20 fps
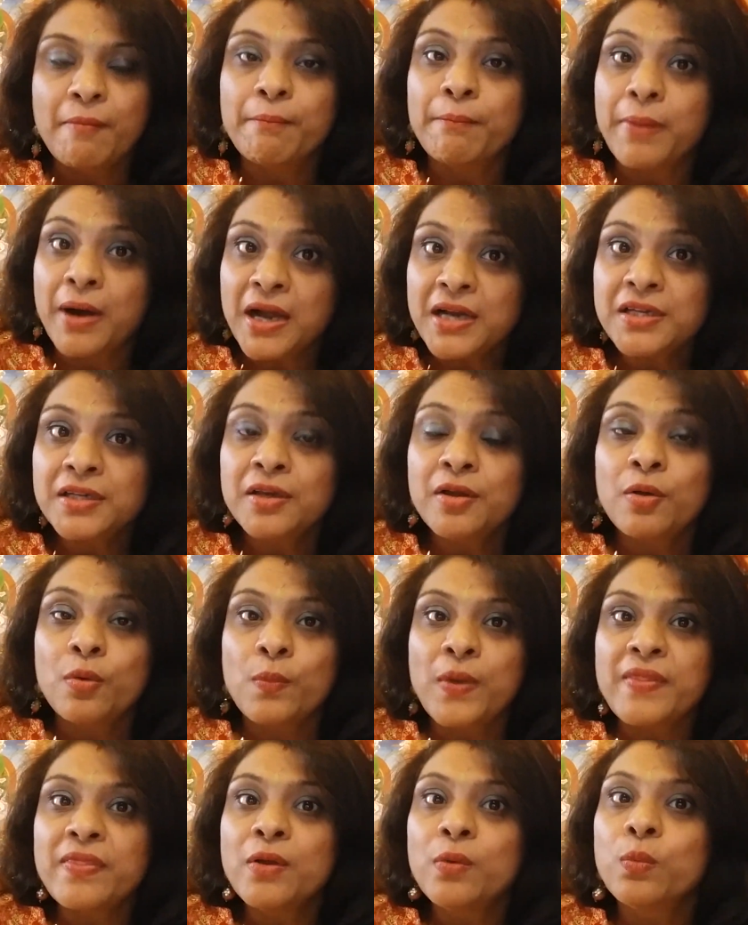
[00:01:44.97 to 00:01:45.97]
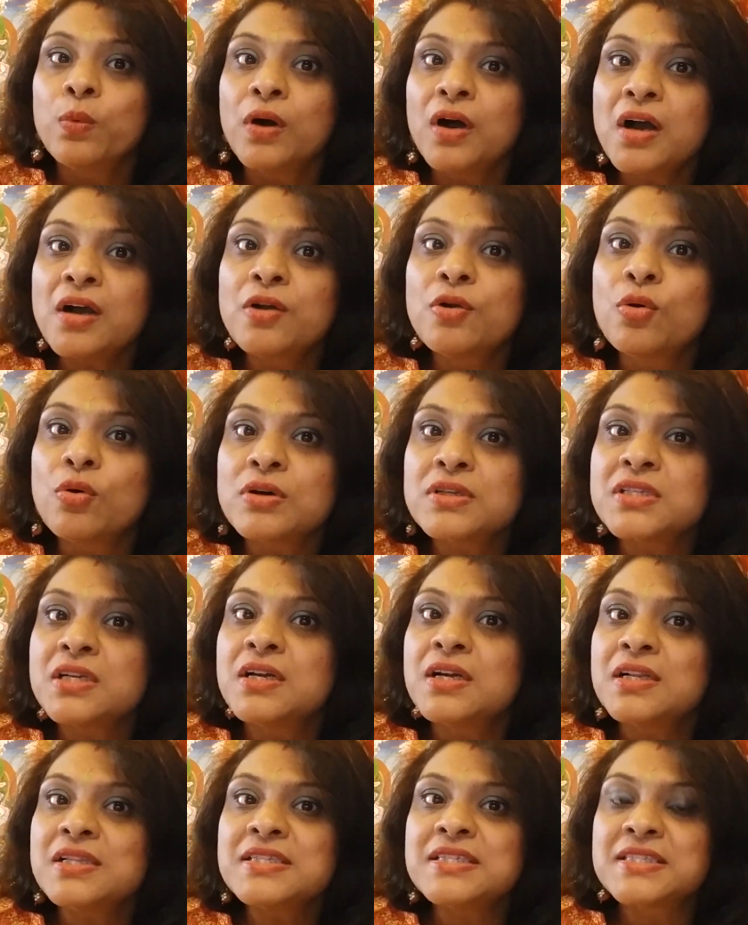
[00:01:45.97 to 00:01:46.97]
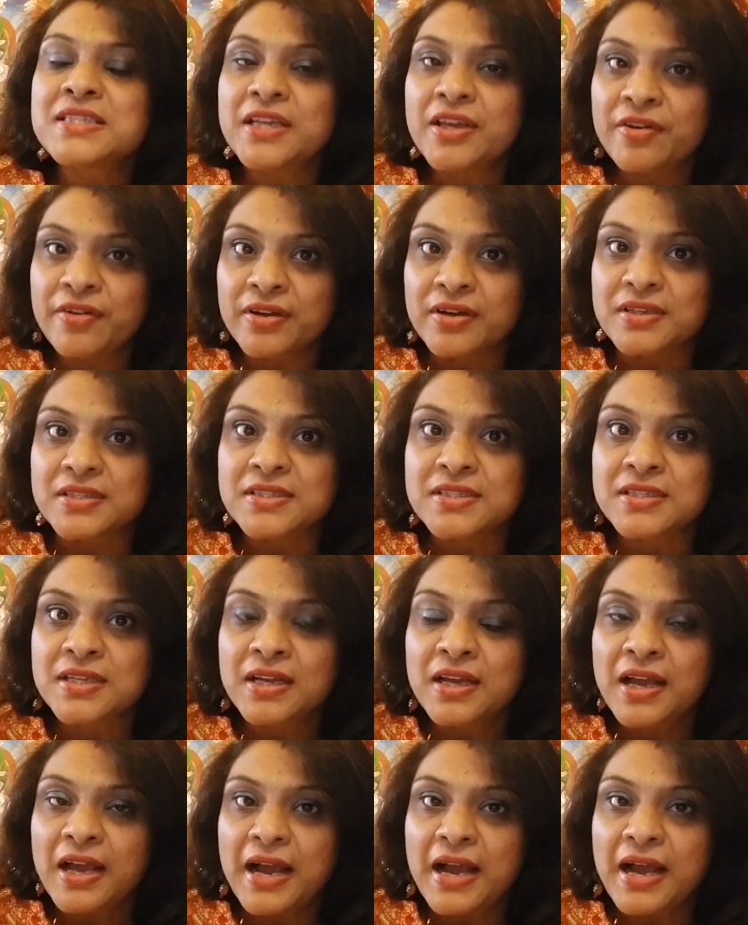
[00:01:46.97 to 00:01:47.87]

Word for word: But when the work goes a little serious